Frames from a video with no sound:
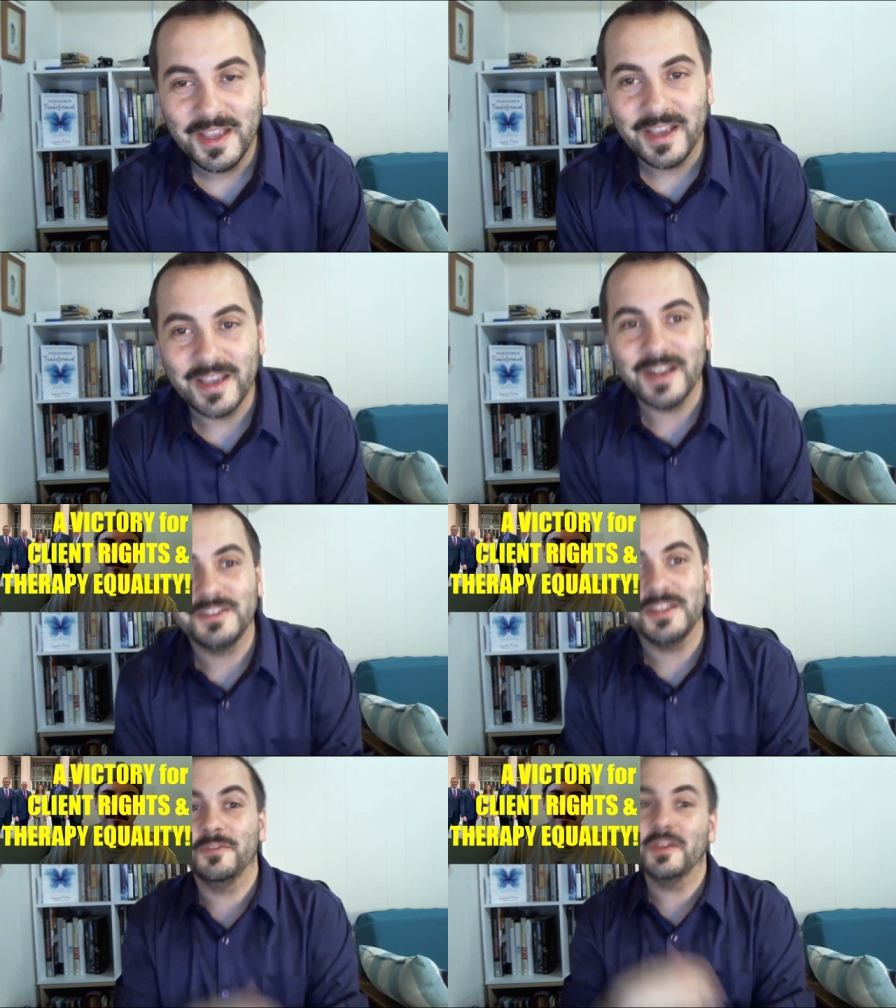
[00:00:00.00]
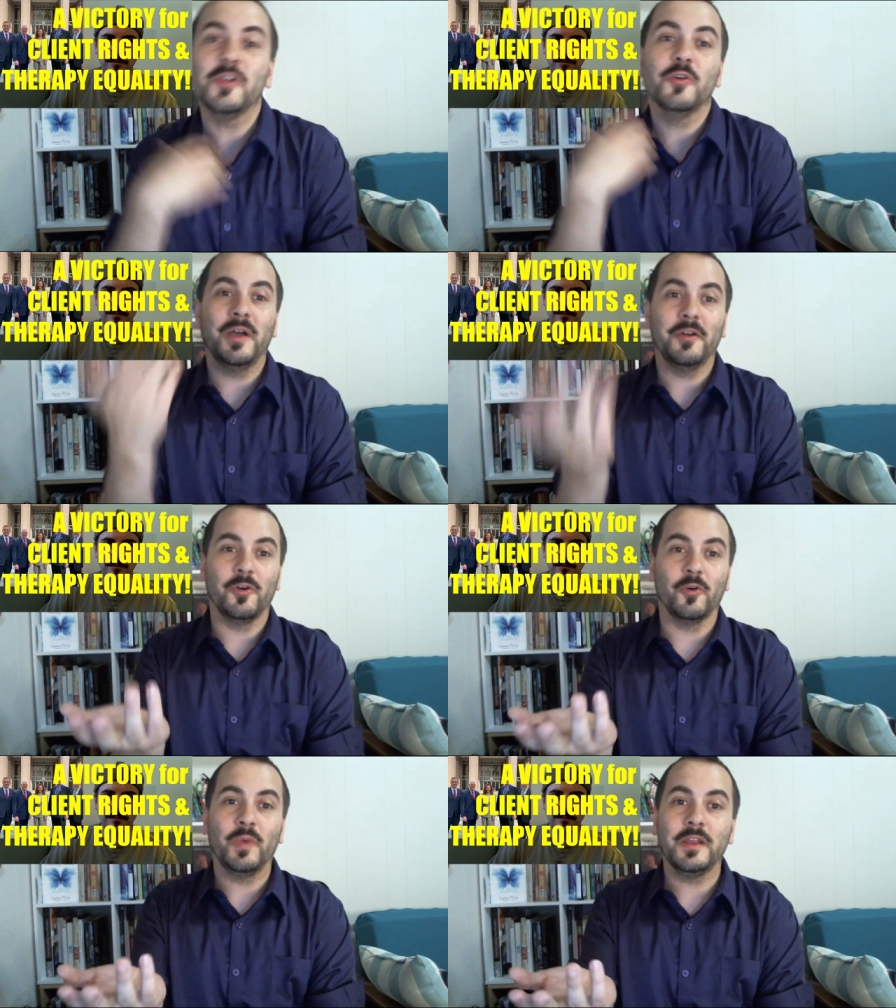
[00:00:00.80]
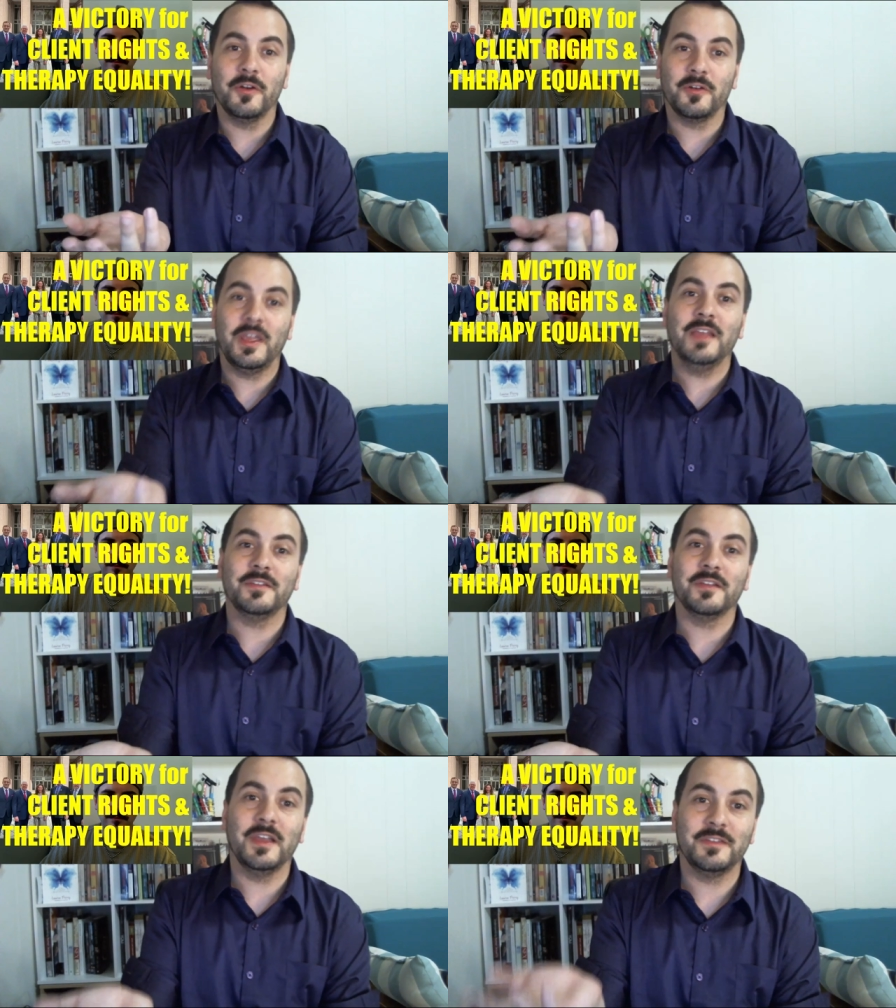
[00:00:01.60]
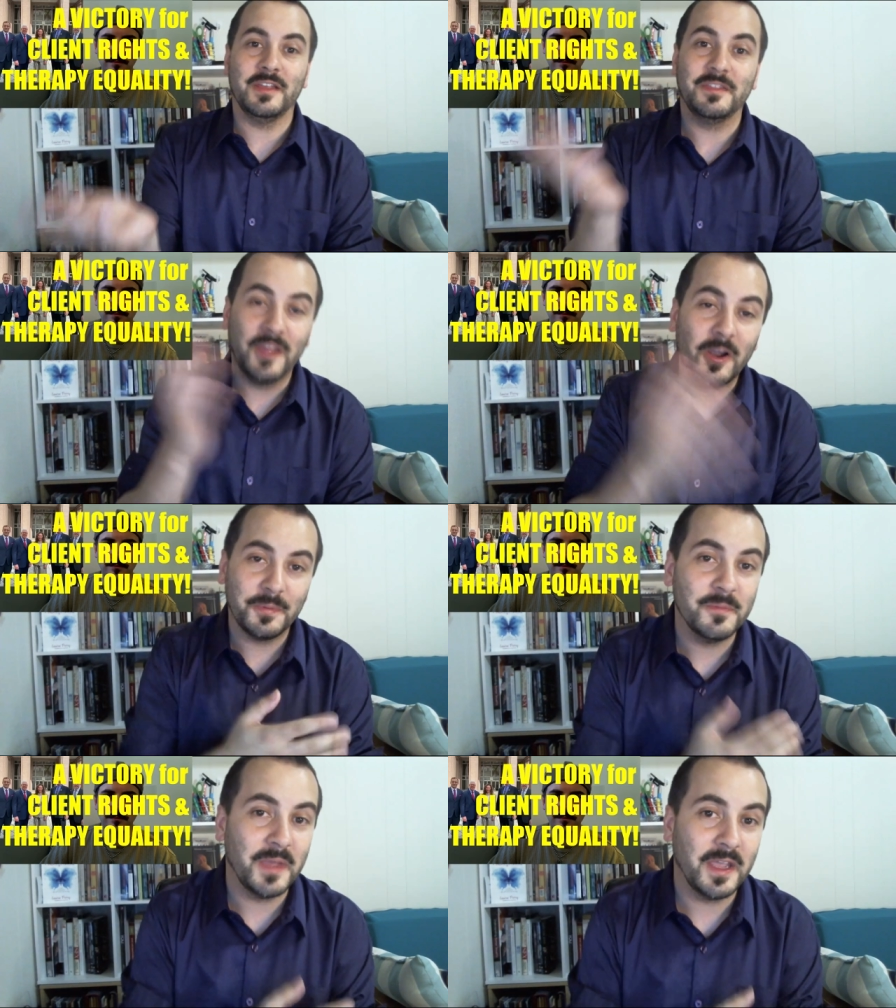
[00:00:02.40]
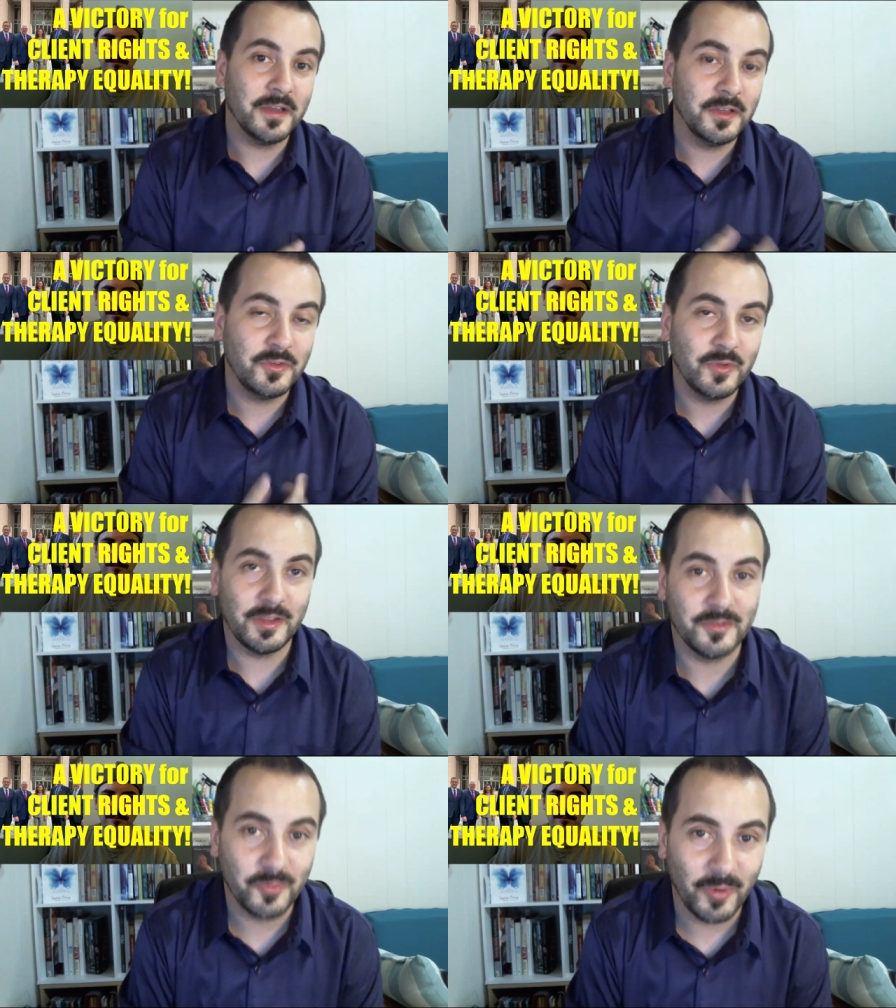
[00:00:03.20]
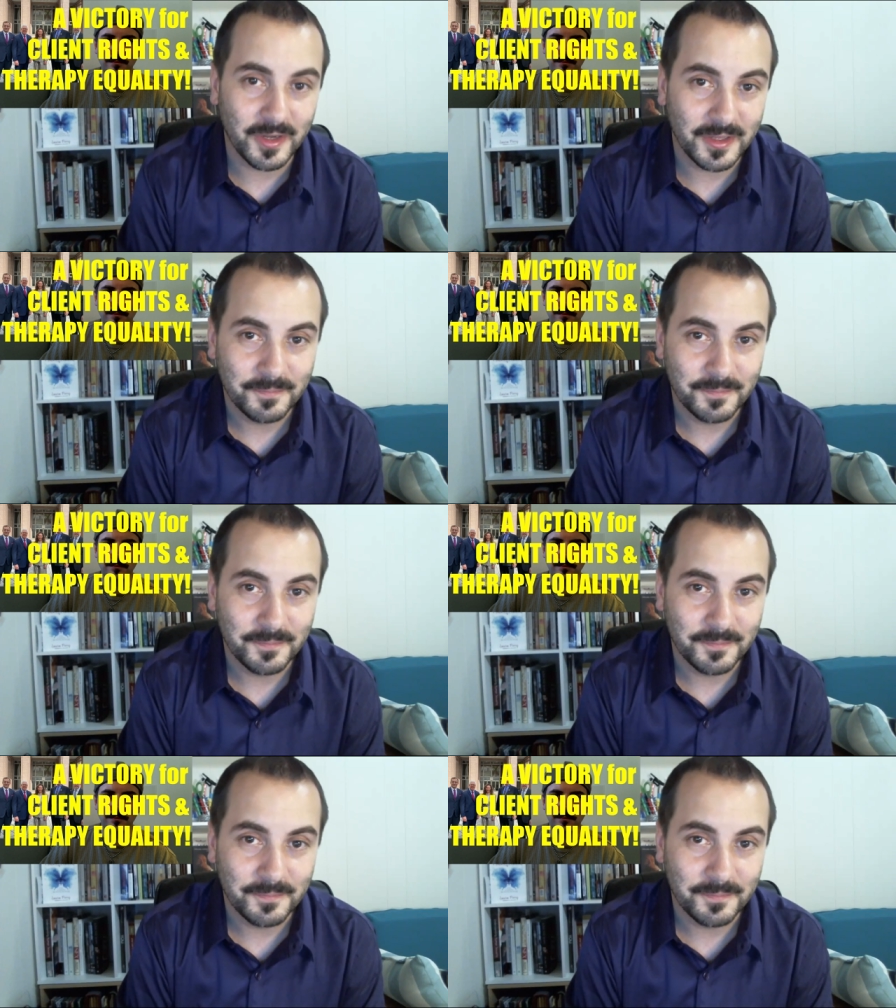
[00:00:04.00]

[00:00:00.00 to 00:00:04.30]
And I did a video about her winning her case against a therapy ban in 2020.